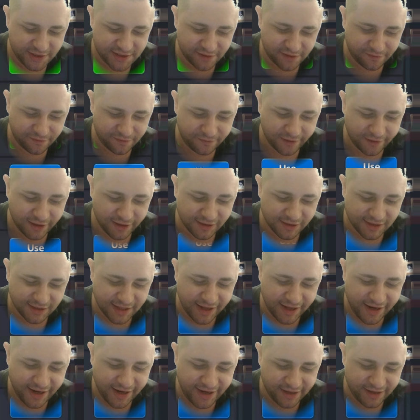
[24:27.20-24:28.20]
front
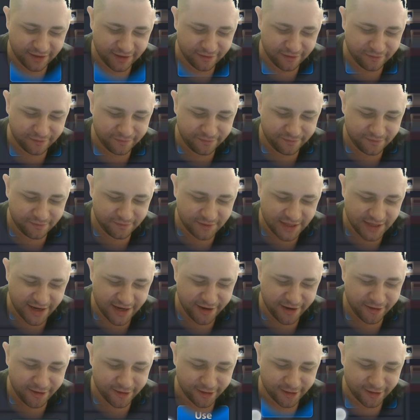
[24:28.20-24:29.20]
line of
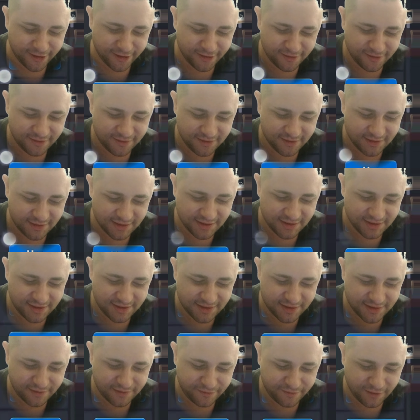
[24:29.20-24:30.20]
terror. This
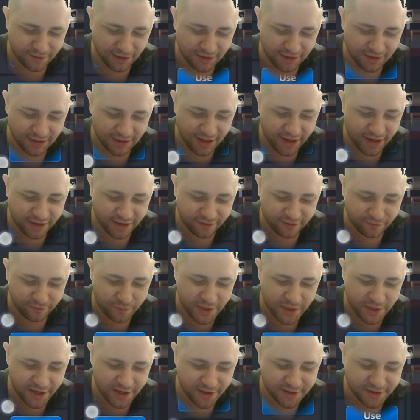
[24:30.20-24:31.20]
is a front line of
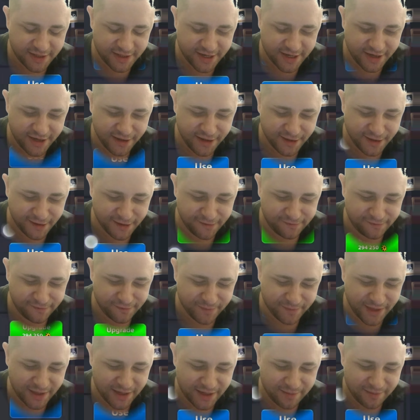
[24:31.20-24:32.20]
pure terror for
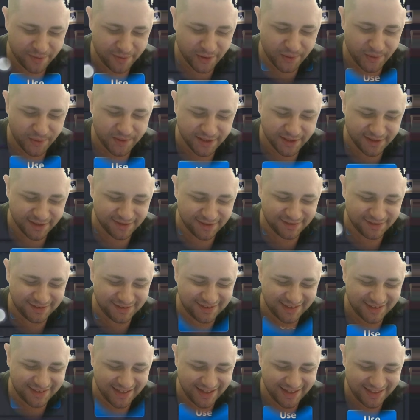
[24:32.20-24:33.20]
my
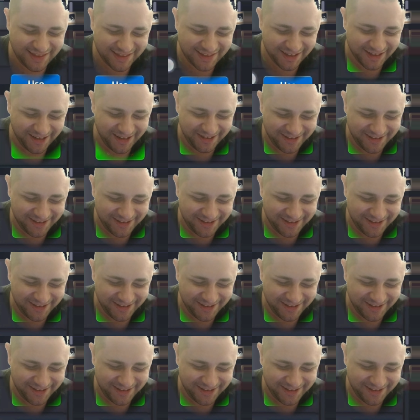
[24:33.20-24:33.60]
opponents. Like,